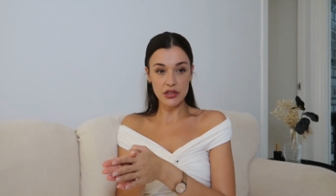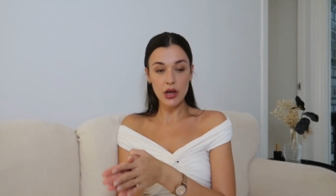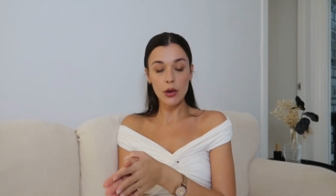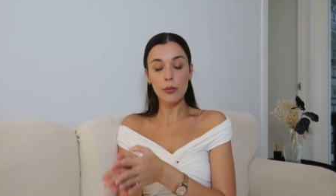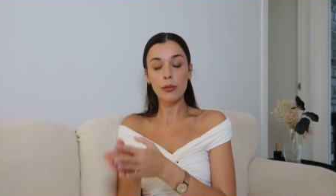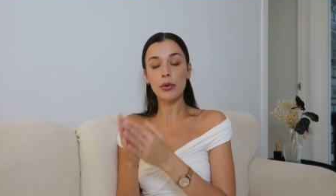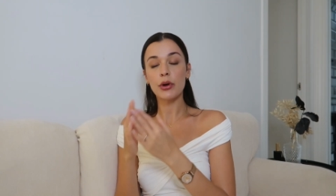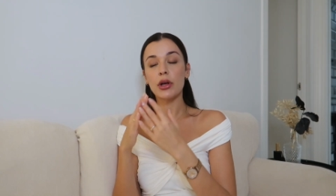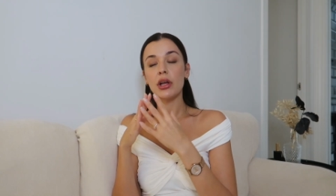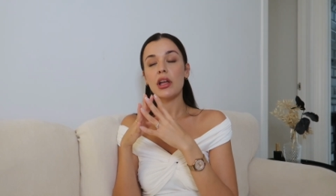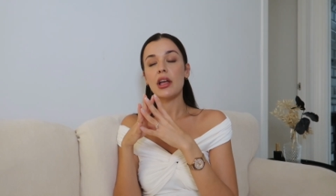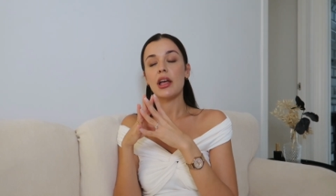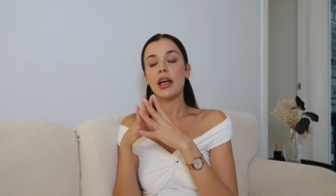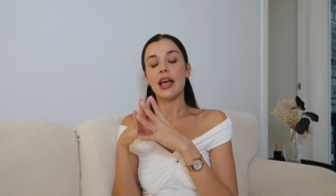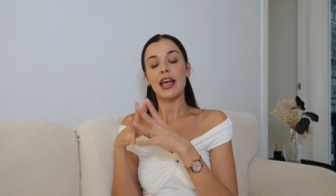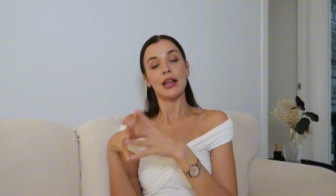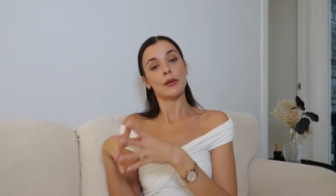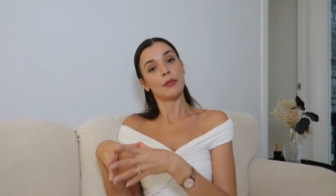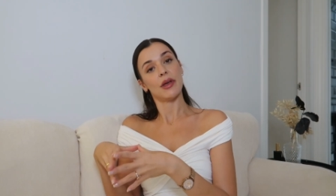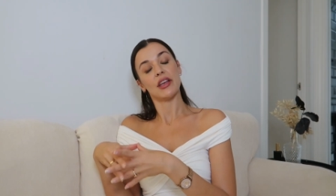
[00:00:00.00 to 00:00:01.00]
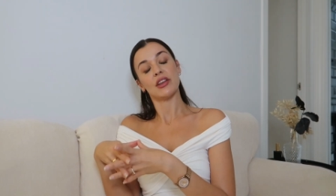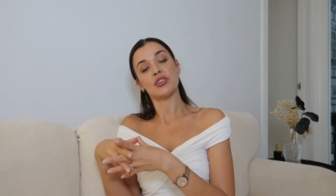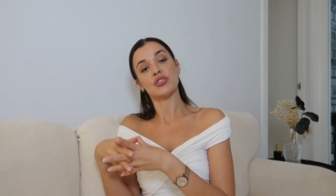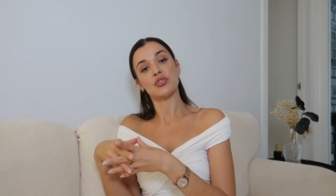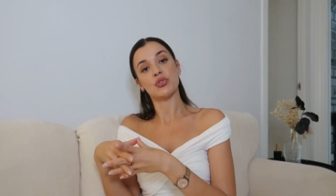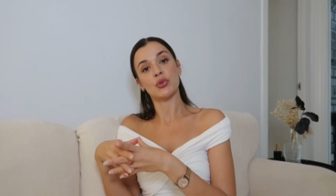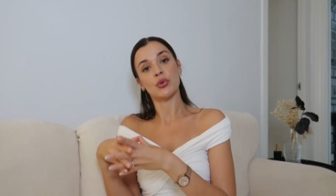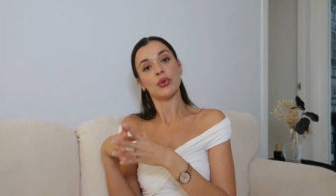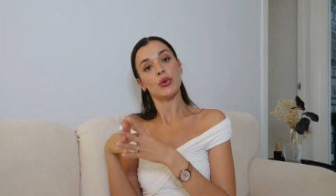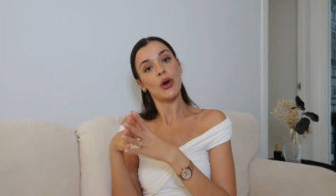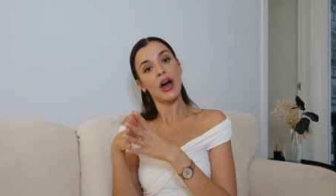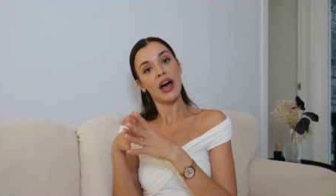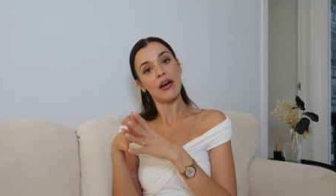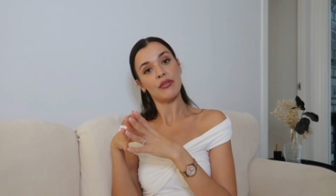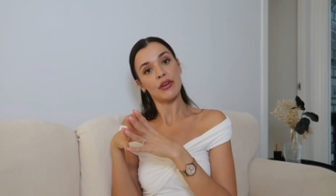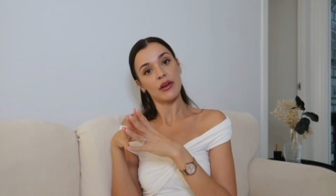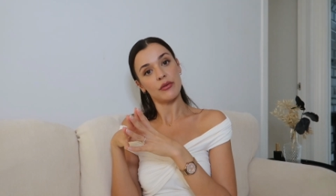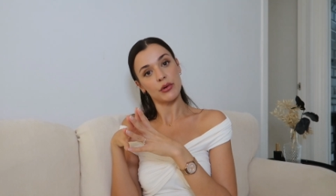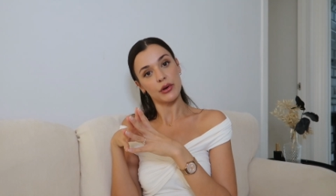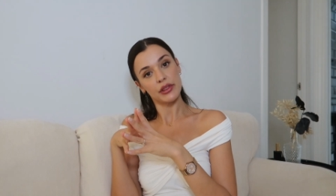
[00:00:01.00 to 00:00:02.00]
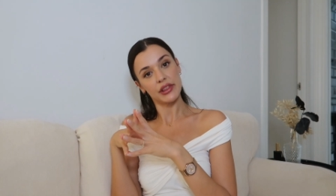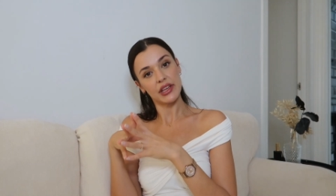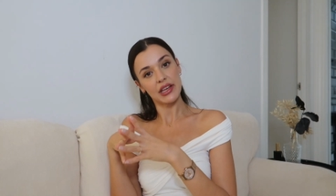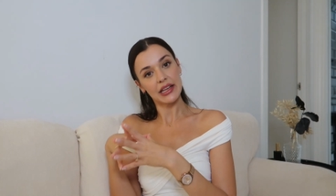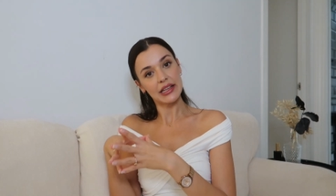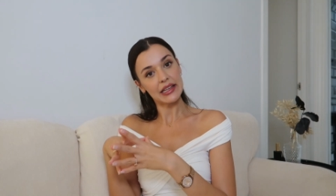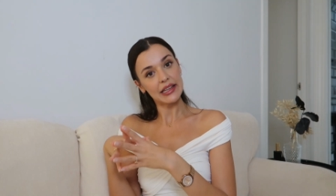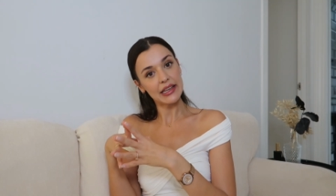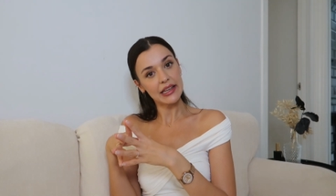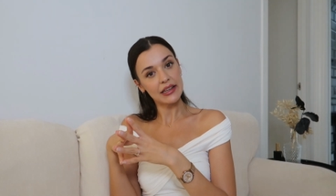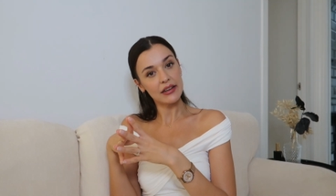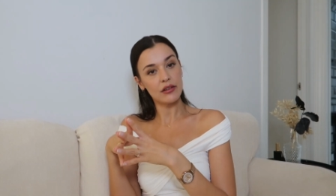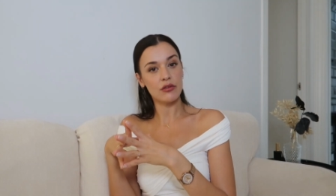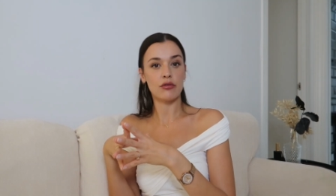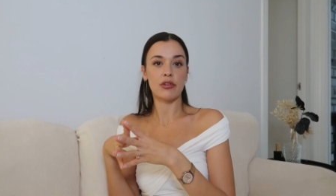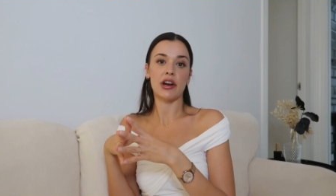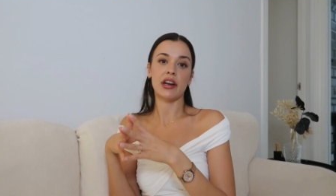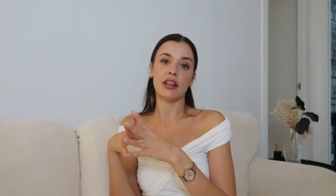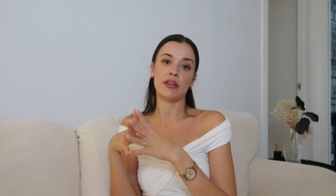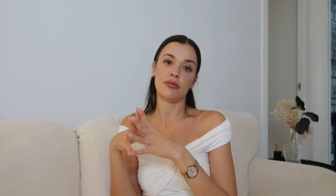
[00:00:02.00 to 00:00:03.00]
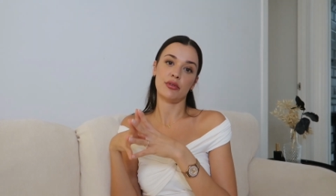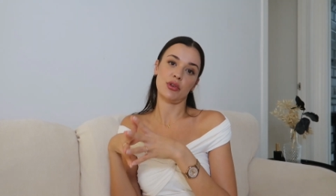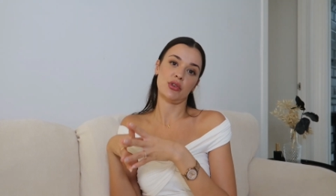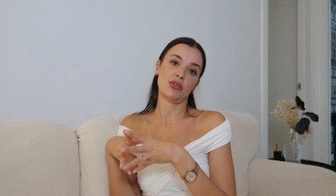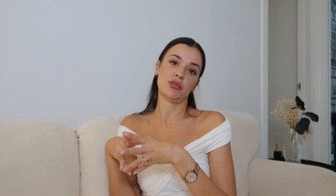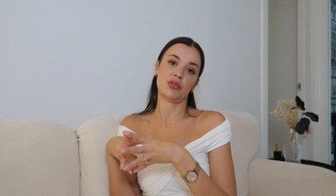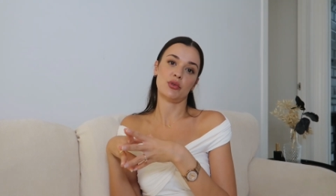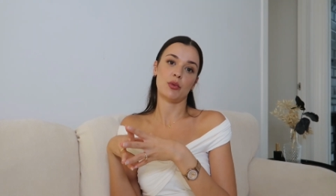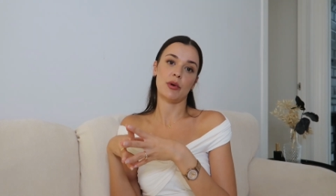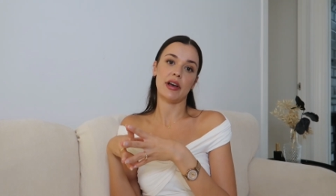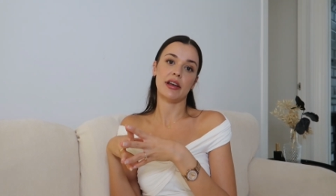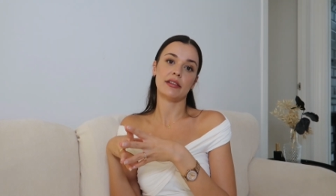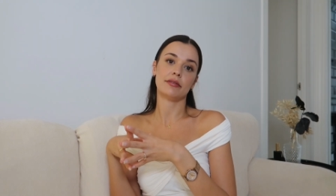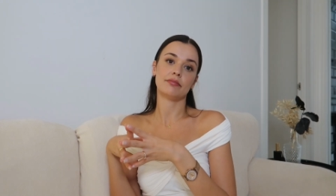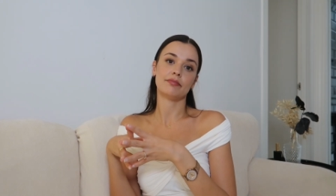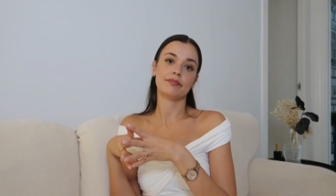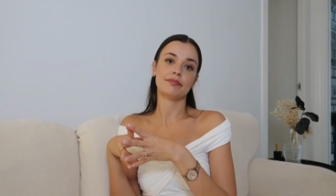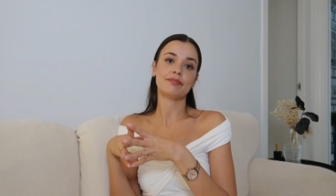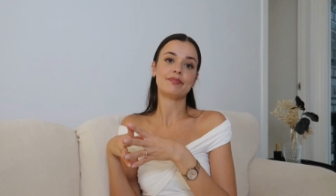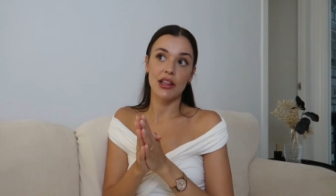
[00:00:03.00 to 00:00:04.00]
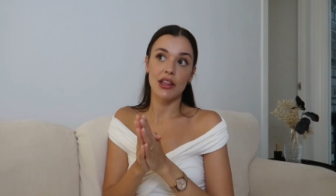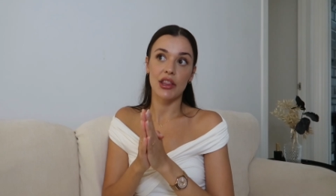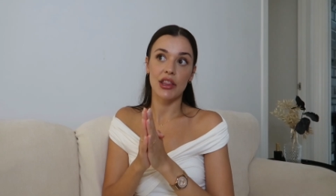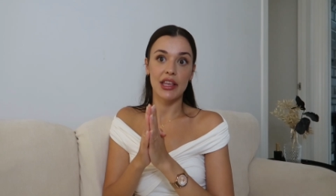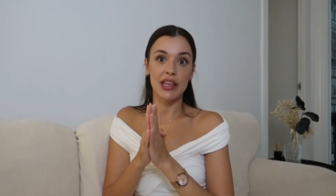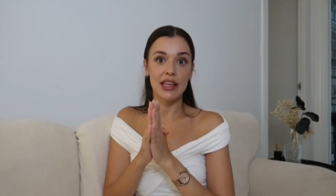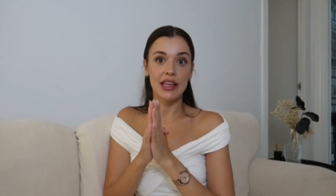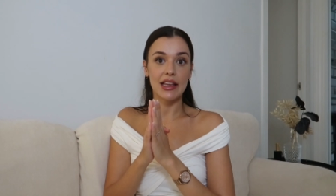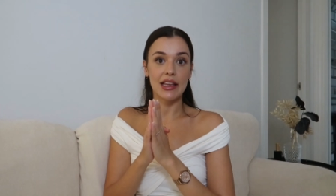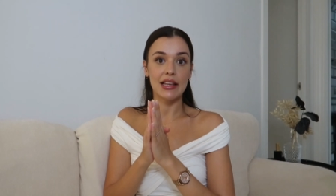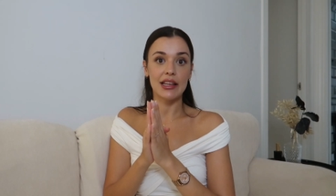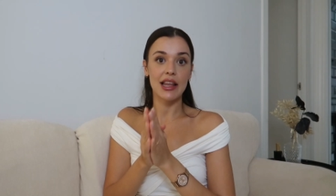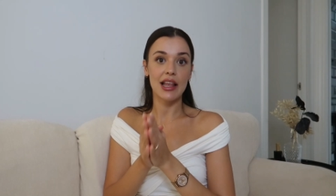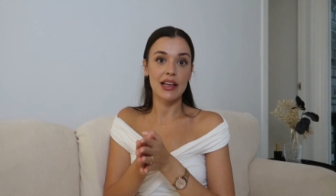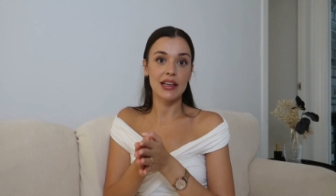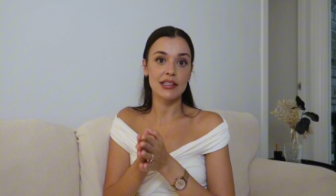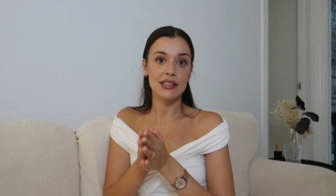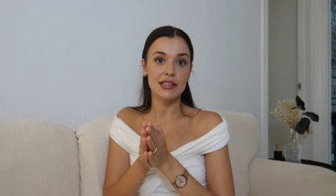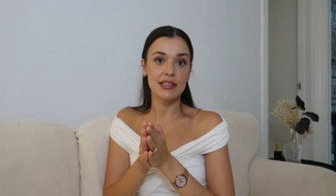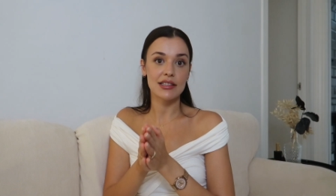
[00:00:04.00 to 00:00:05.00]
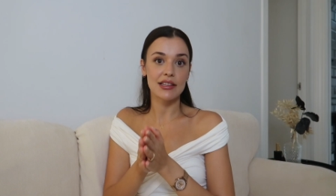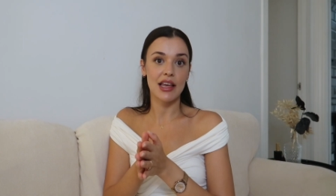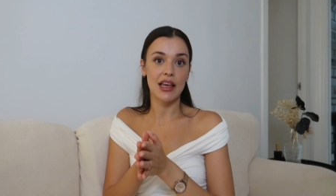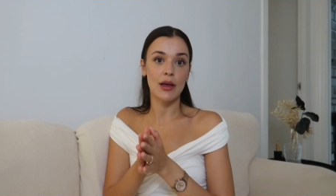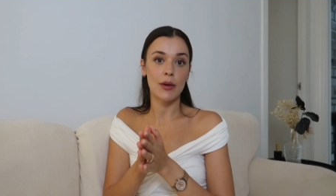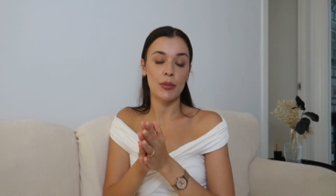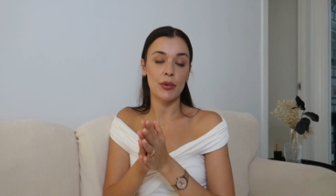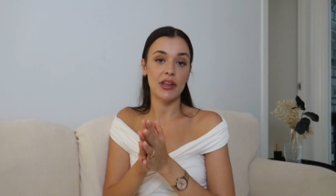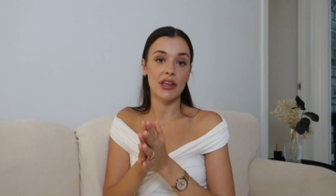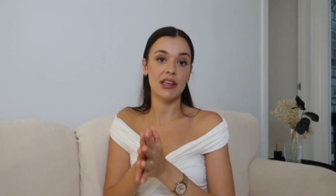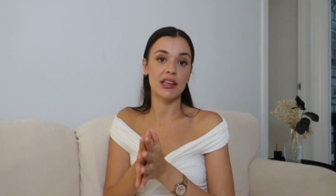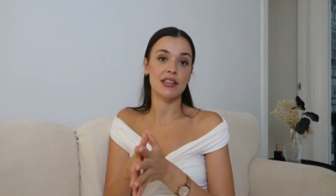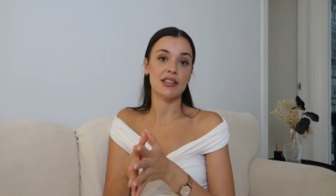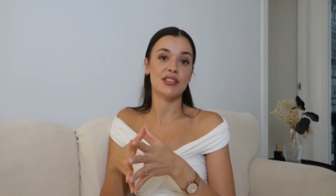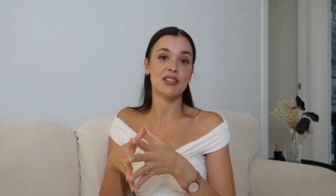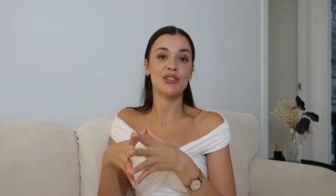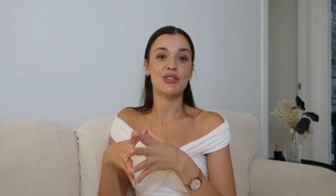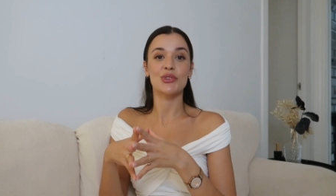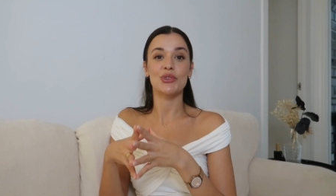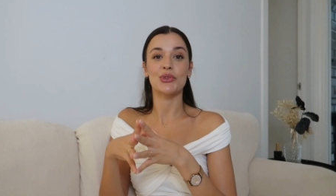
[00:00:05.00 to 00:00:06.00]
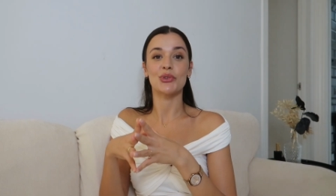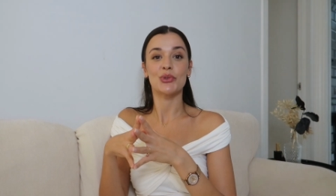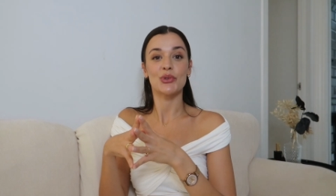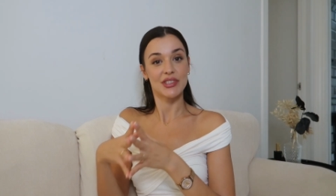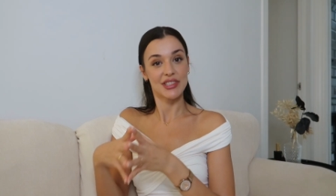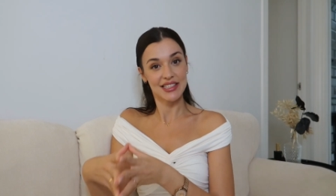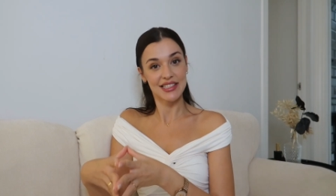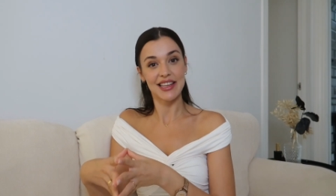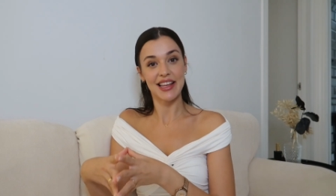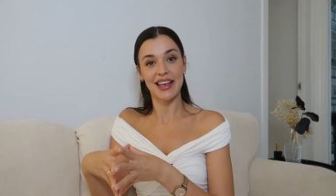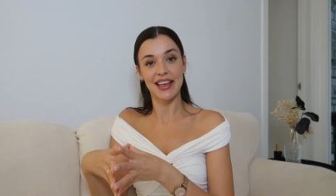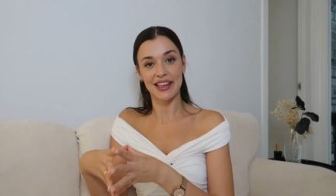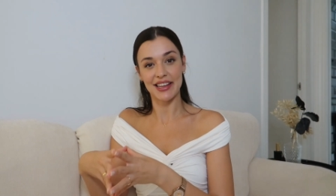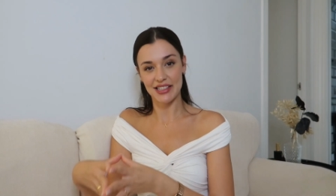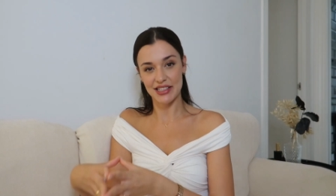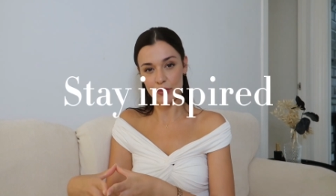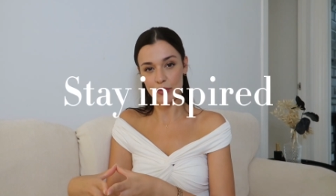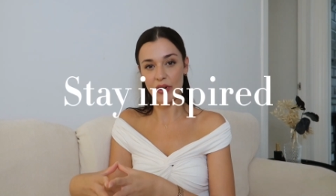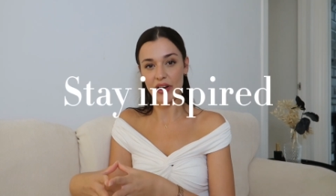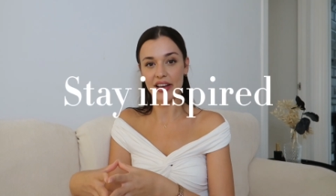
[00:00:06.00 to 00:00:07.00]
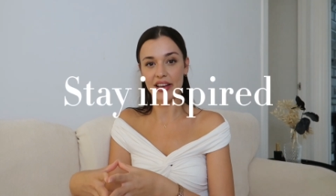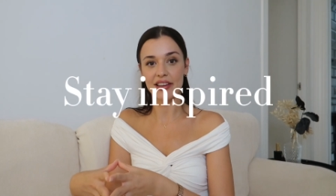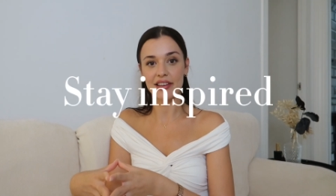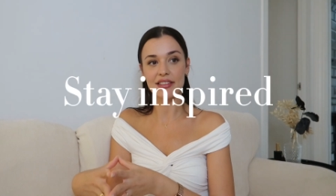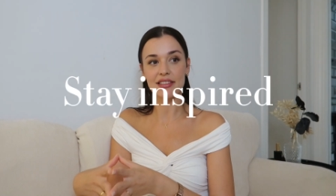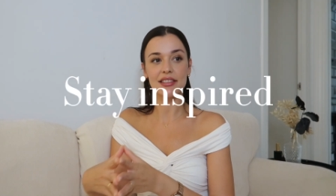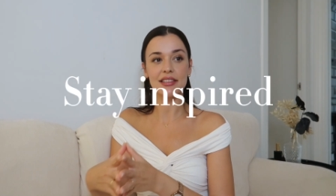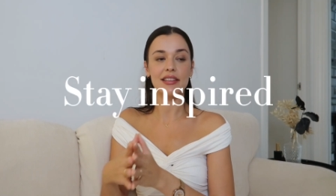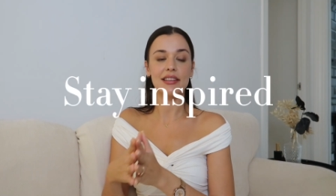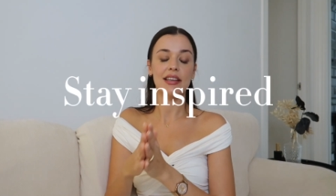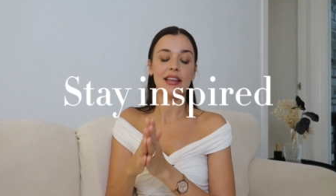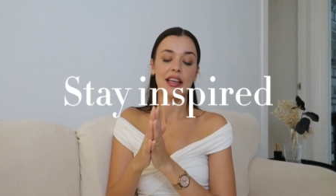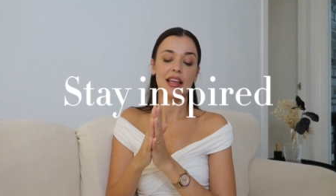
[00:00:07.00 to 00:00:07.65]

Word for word: on top and make sure you have everything clean and ready for you to wear. The last step is to stay inspired.